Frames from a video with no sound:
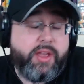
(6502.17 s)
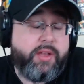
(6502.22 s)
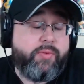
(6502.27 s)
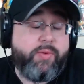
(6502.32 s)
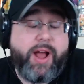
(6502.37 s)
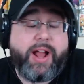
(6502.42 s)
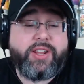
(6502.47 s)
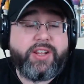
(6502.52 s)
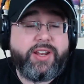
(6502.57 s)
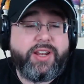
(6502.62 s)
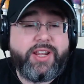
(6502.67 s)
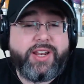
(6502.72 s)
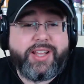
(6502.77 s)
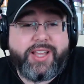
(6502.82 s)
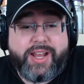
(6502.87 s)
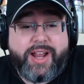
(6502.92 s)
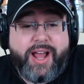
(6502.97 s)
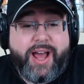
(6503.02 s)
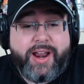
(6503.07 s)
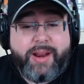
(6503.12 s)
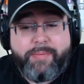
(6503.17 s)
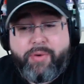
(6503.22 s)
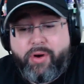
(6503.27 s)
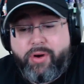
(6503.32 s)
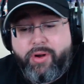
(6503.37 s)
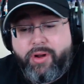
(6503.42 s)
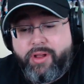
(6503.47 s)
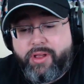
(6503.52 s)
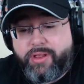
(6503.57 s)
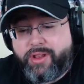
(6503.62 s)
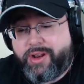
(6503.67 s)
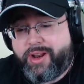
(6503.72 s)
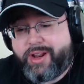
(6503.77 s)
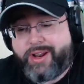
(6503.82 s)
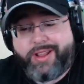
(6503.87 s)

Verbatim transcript: he, Rod, like, you need to get out of bro. You need to